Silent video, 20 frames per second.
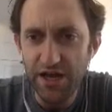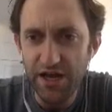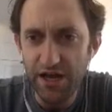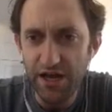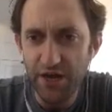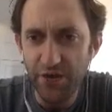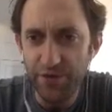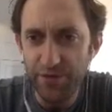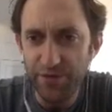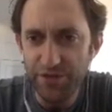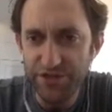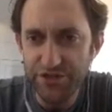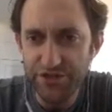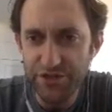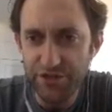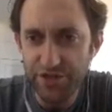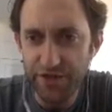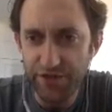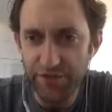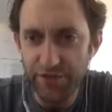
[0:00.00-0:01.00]
We make
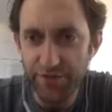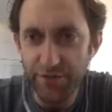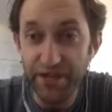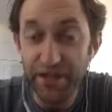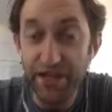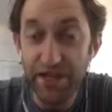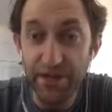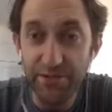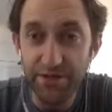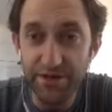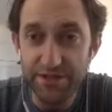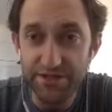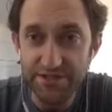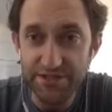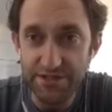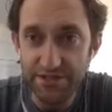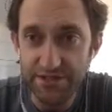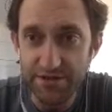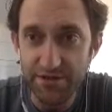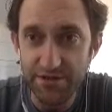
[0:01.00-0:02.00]
sure to have a big game
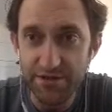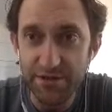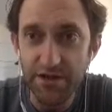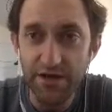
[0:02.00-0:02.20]
hunter